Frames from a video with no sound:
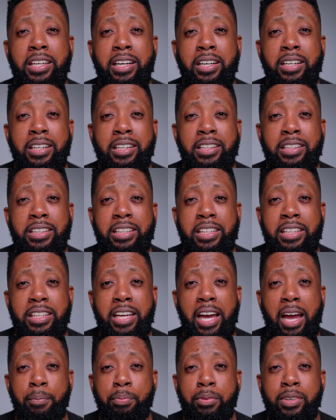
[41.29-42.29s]

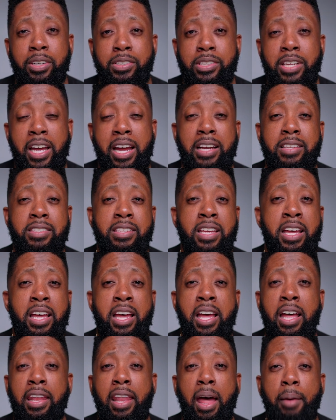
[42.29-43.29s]
Apple Airtags.
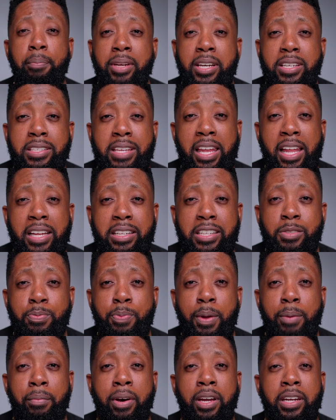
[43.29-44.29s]
Not because I like to
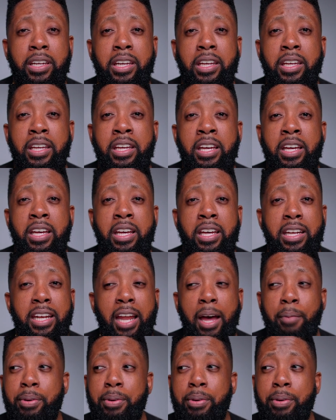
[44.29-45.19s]
spend money, not